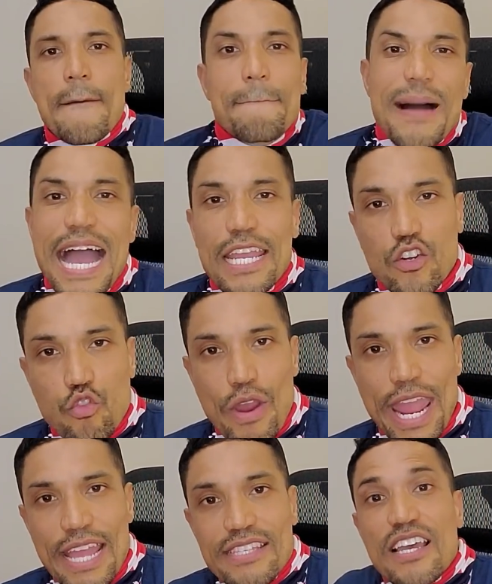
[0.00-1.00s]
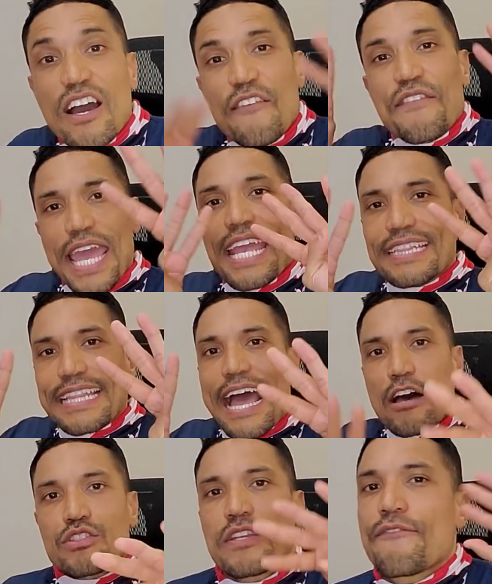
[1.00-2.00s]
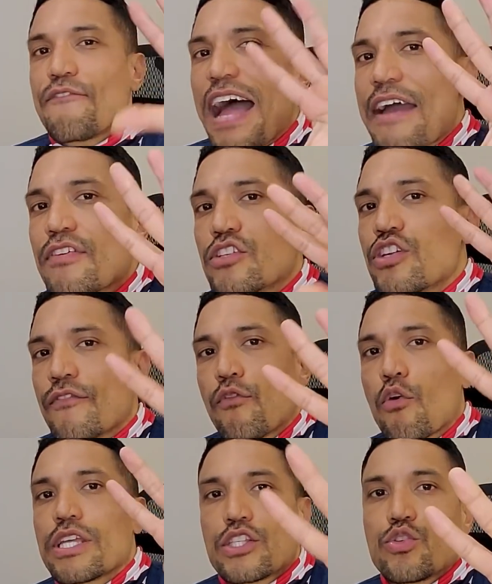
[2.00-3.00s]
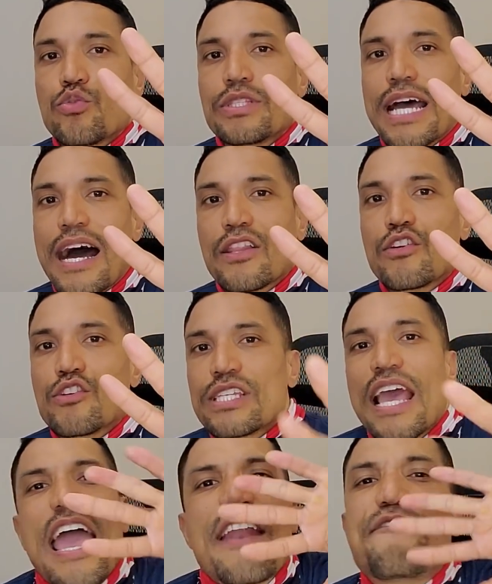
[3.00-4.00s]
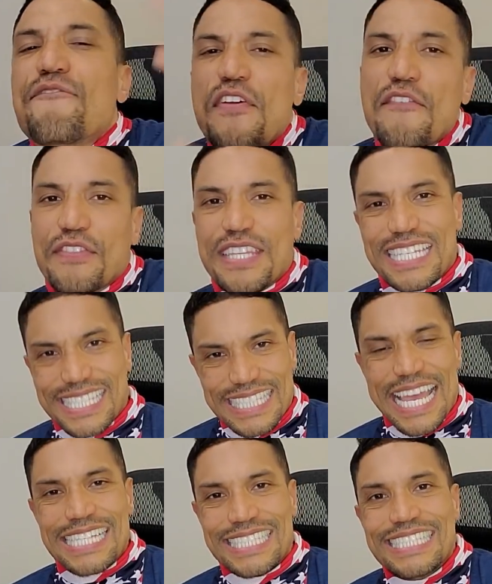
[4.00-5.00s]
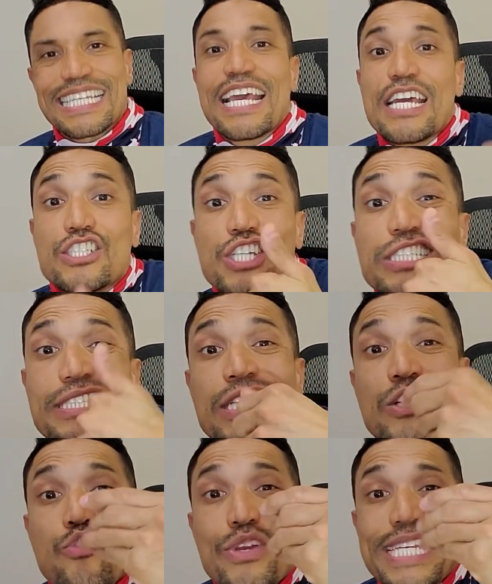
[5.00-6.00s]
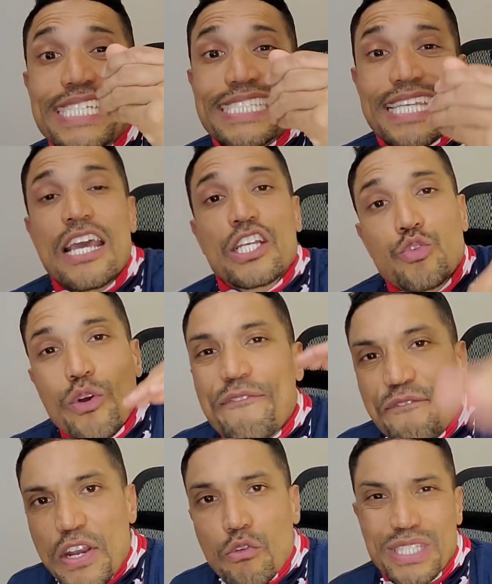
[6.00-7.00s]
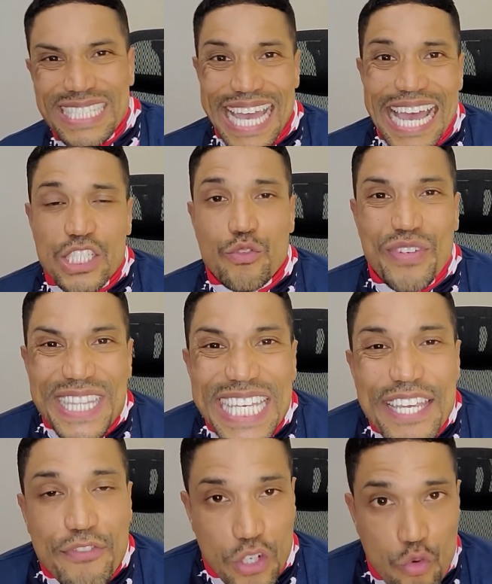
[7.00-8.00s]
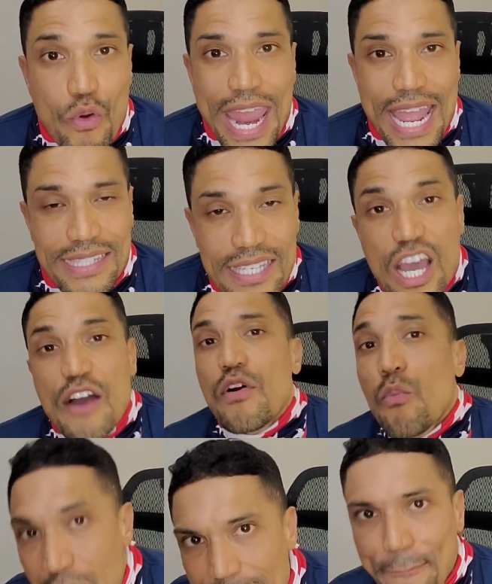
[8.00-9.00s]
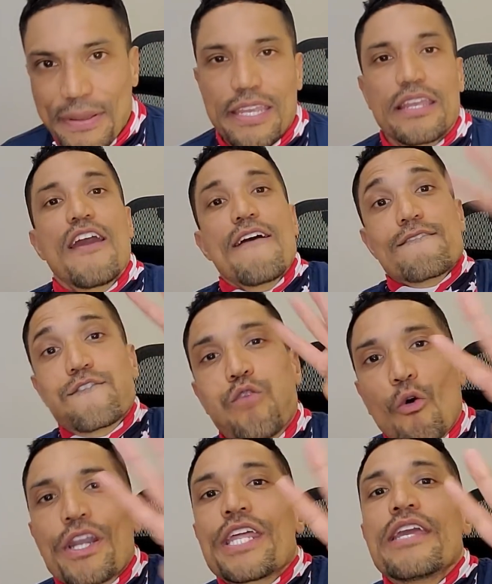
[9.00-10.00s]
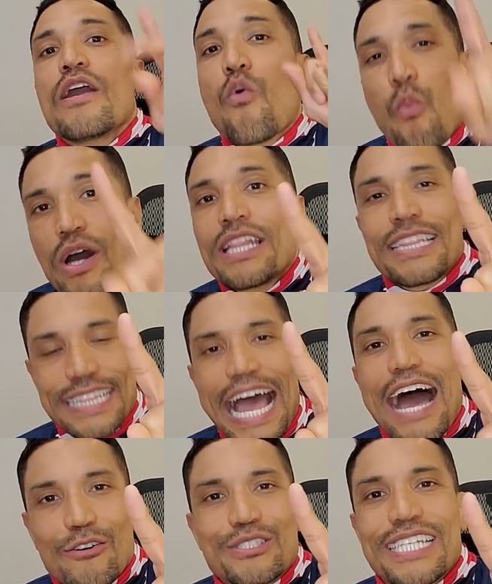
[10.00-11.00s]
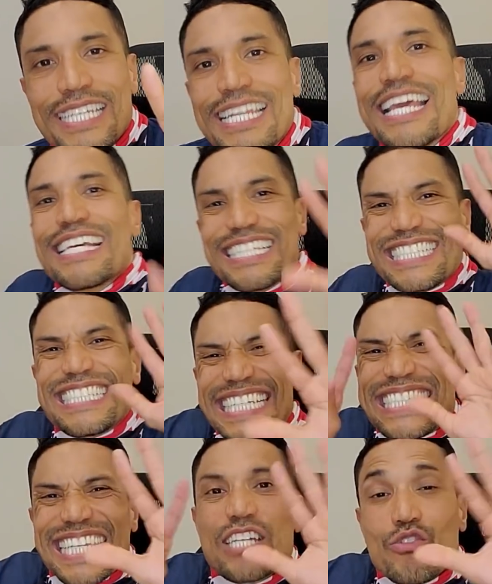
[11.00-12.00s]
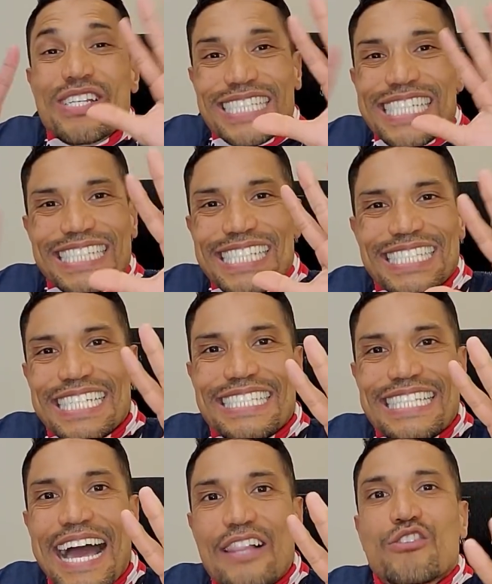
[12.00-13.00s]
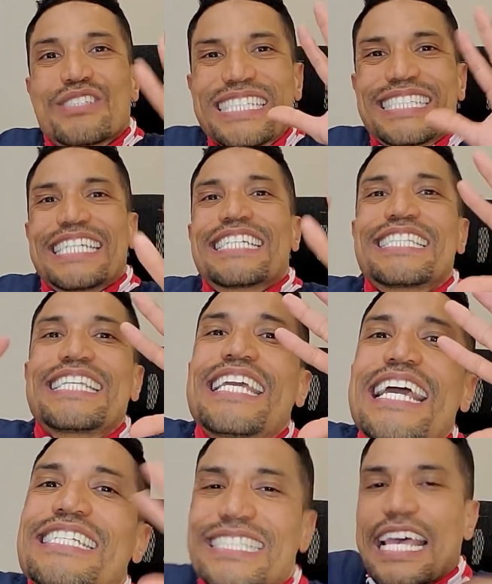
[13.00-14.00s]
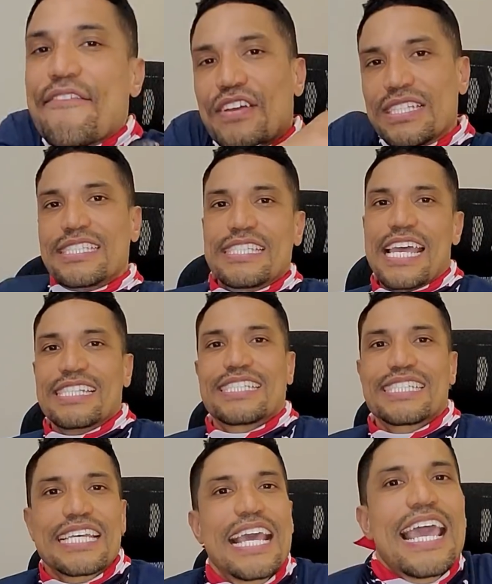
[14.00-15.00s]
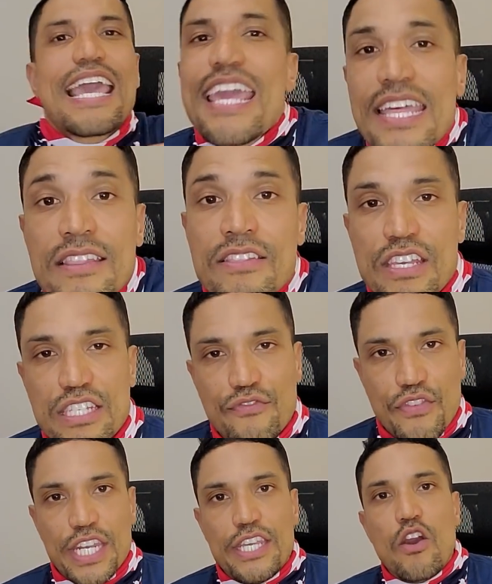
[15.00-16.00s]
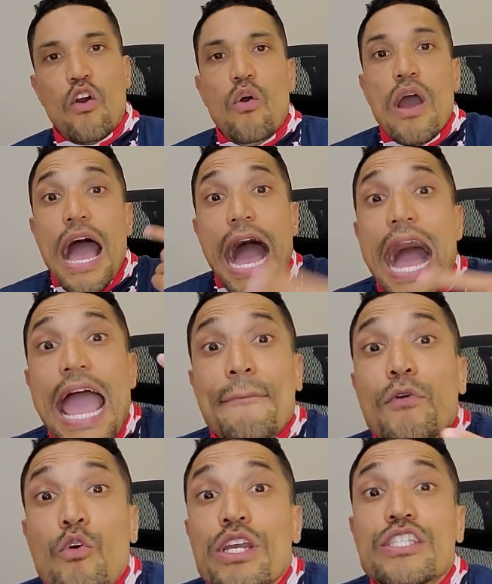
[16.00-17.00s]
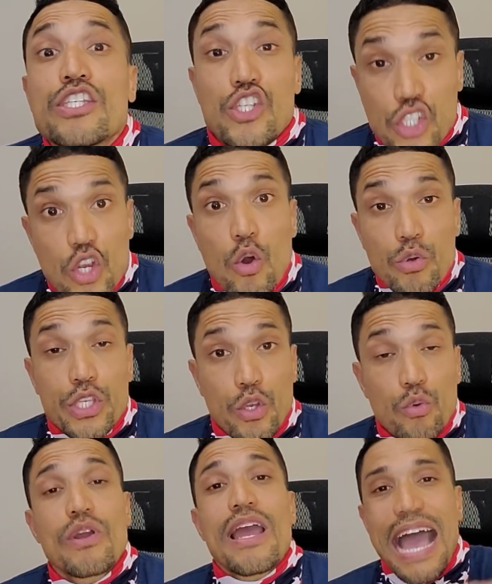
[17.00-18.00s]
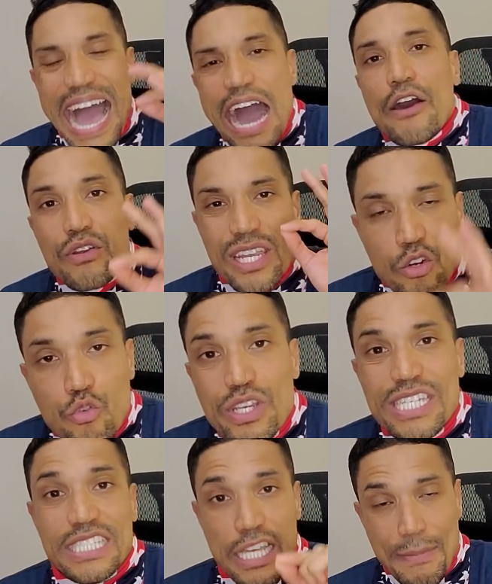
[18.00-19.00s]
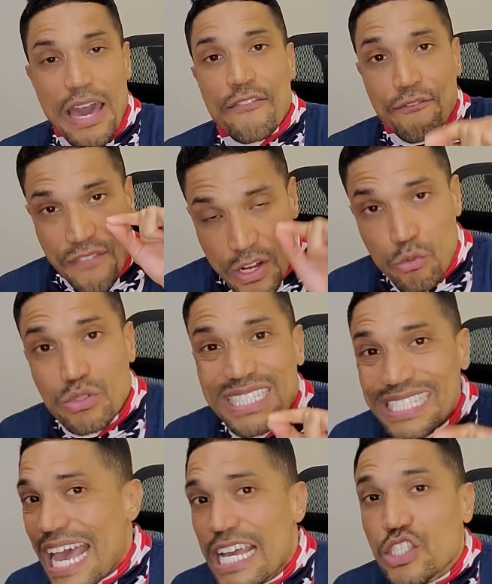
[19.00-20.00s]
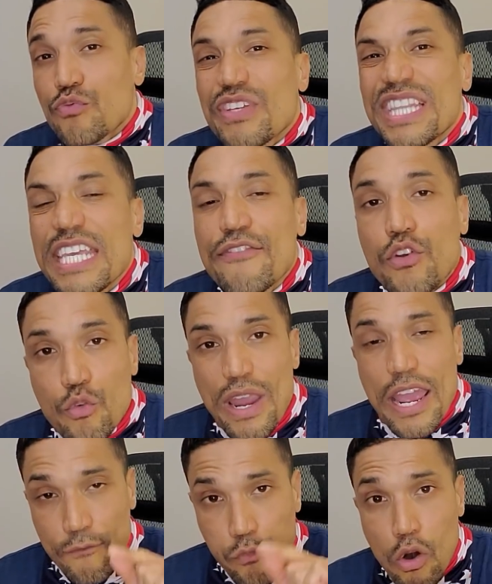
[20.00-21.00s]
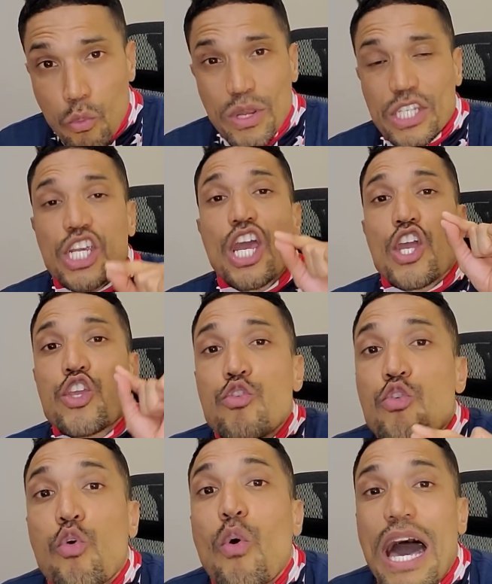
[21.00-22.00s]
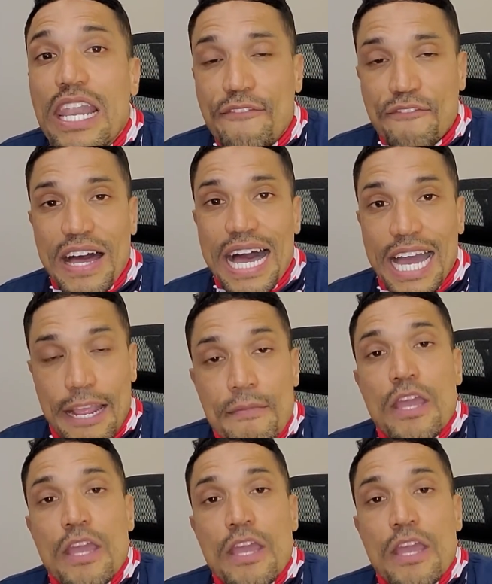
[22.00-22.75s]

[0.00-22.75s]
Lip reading: my grant of $8,542.50 just increased to a federal disaster relief grant of a whopping $41,666.67. In this video, I'm going to show you how to increase the amount of federal disaster relief grant for which you qualify